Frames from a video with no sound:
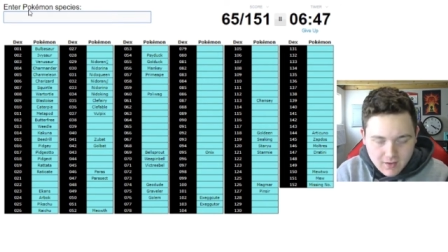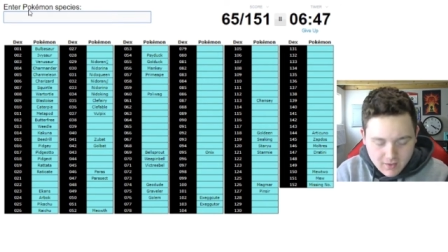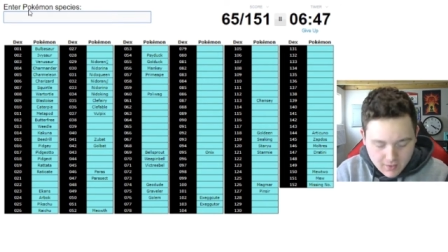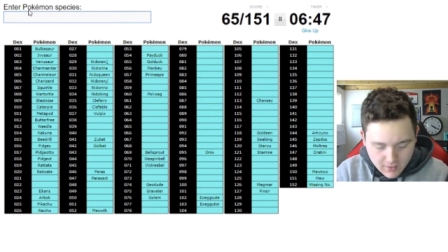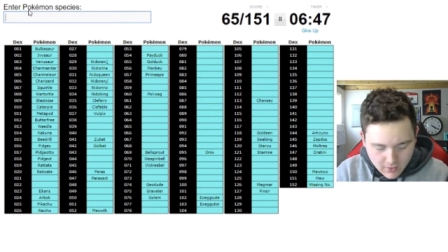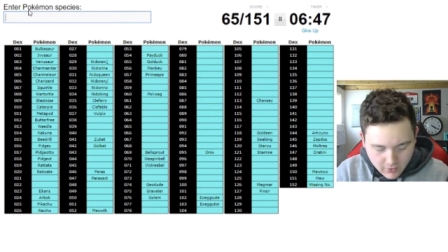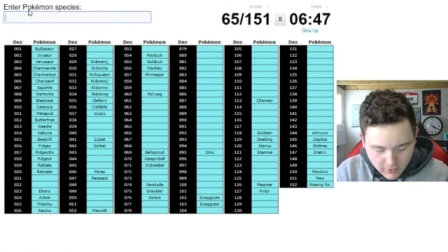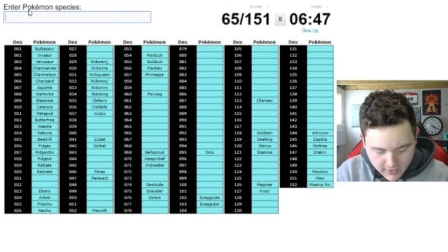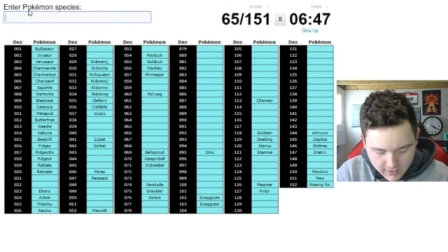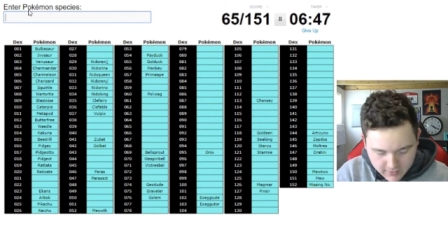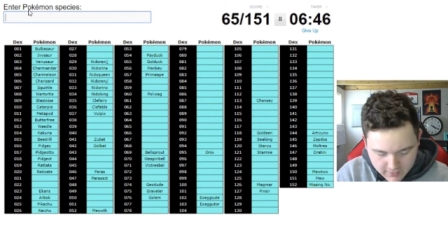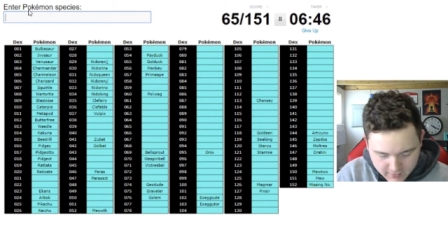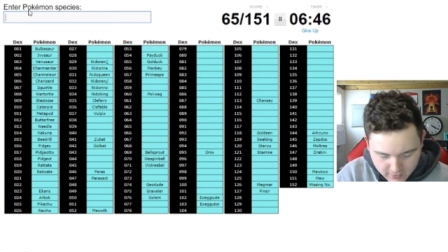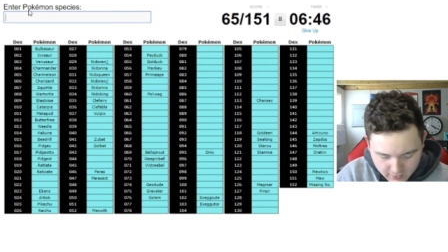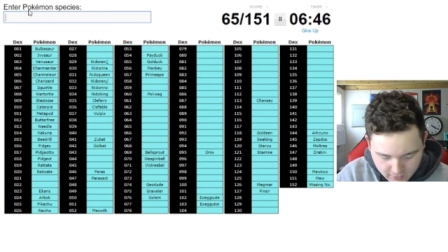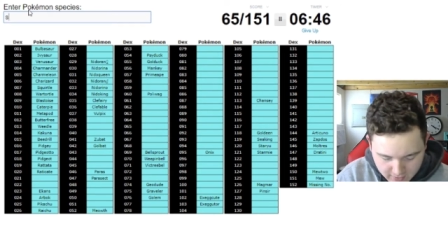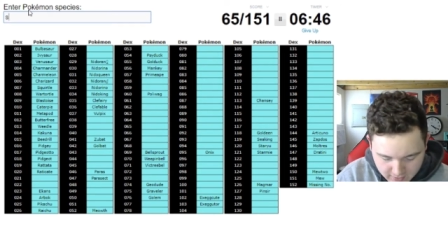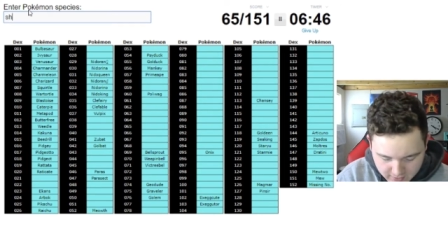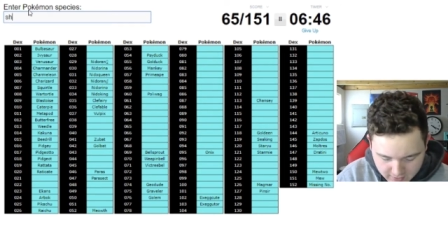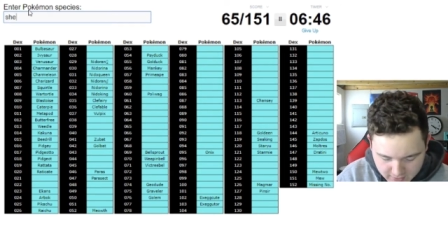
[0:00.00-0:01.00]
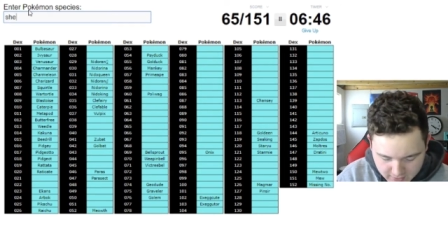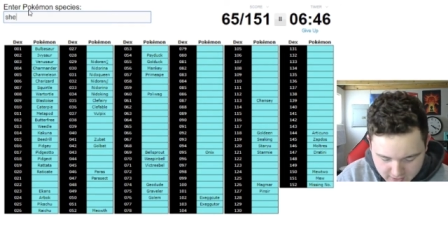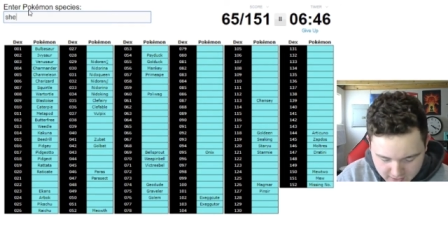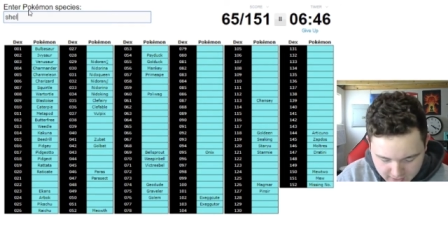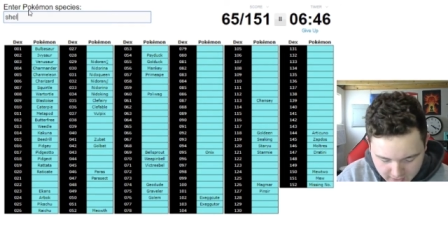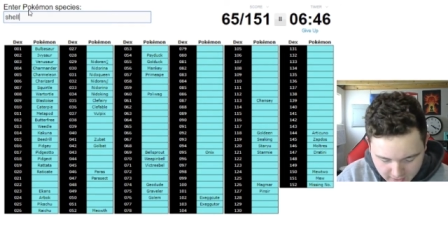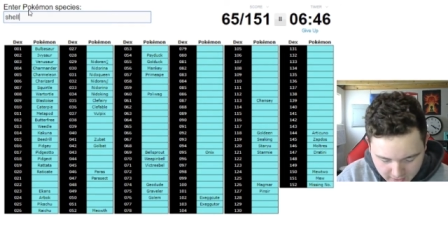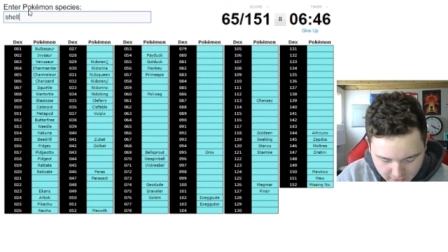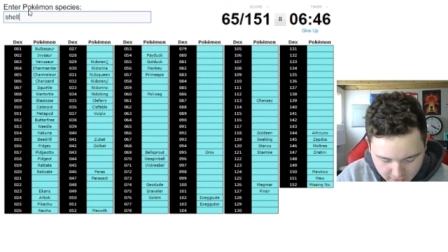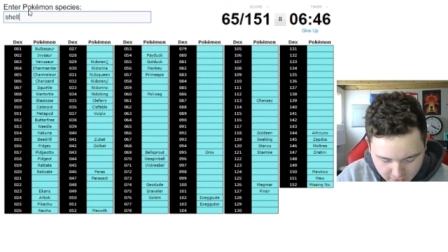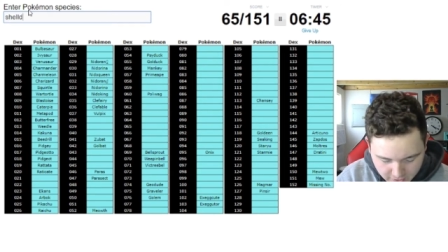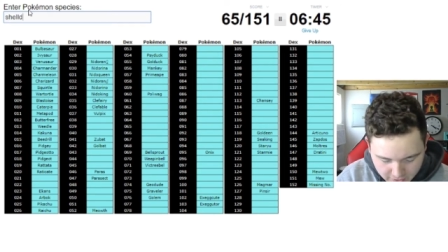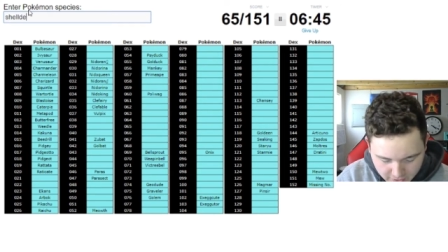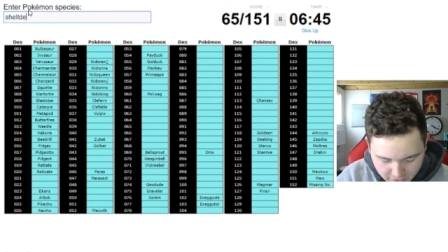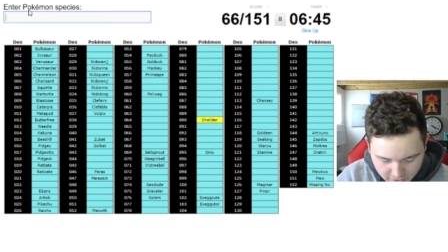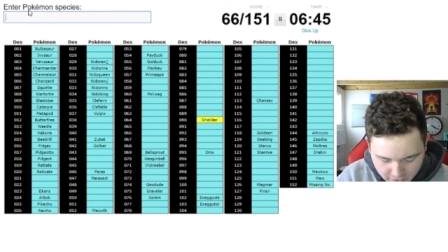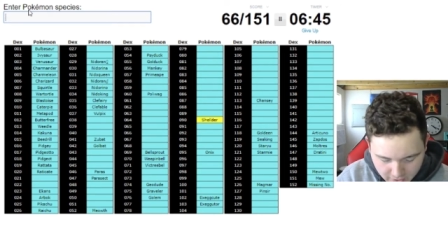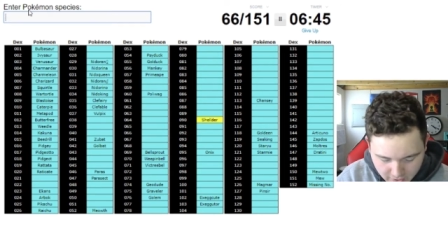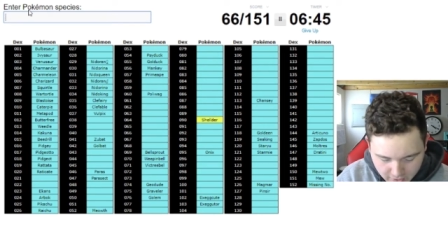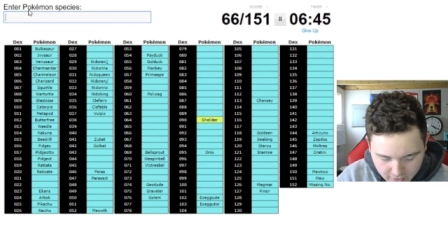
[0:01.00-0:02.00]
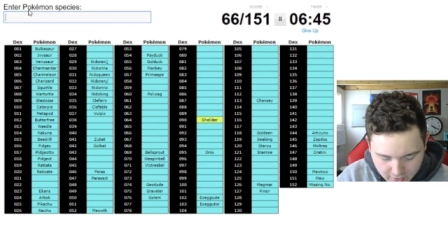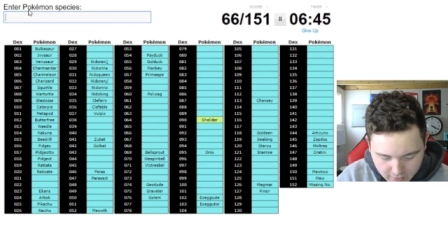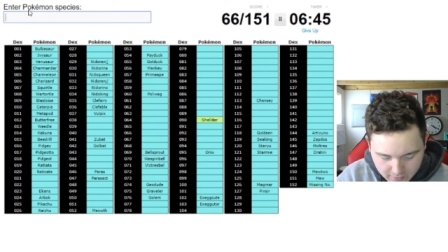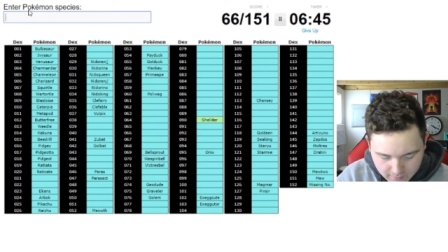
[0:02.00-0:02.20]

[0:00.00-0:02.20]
Alright, so Shellder.